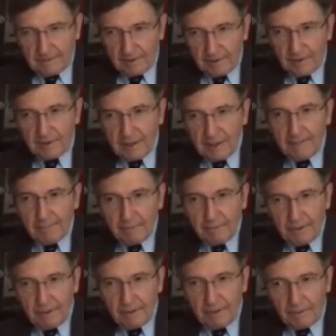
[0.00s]
could
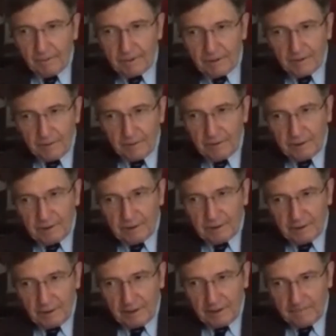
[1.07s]
complement what they're doing
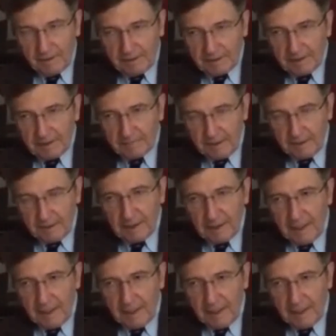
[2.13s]
inside by something